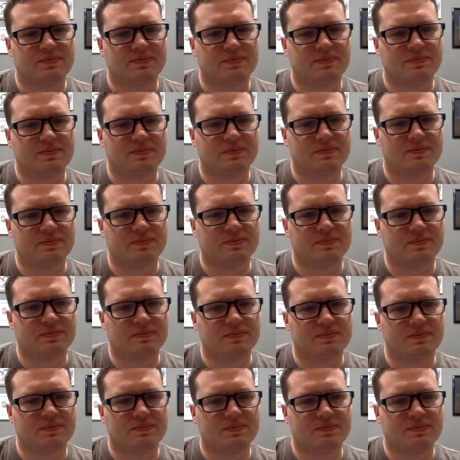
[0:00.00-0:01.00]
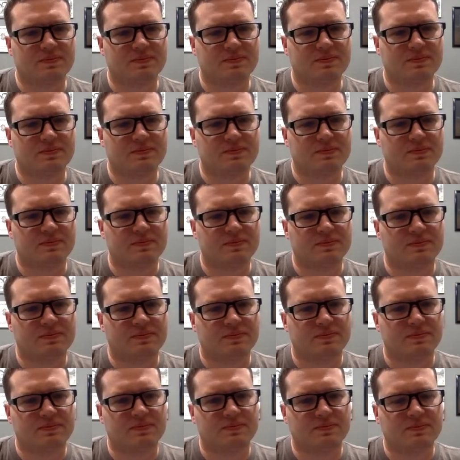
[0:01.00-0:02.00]

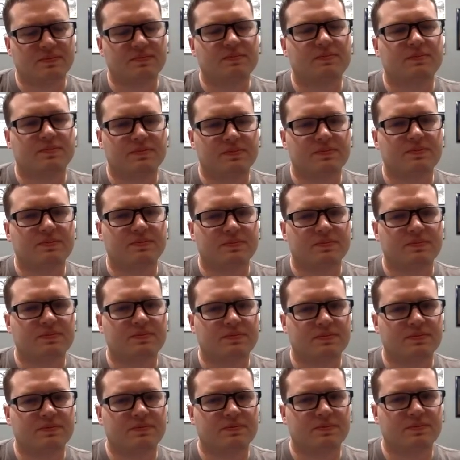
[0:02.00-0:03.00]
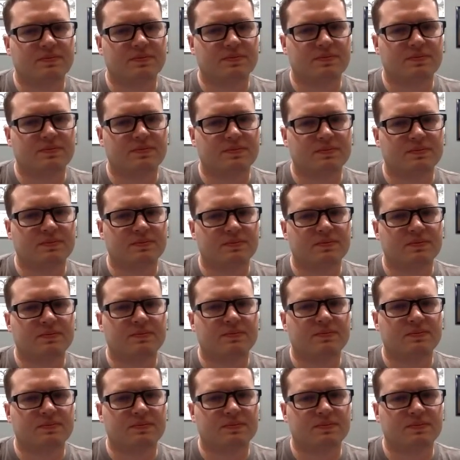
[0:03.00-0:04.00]

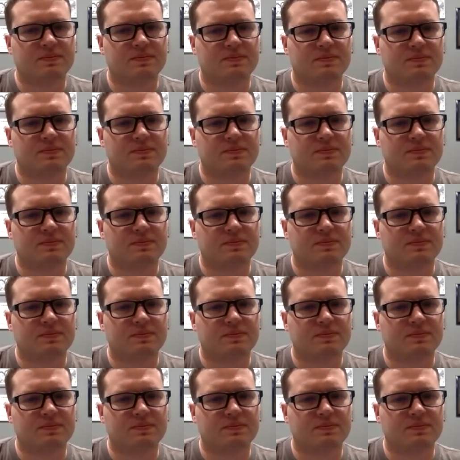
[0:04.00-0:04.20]
No words are spoken by the person on screen.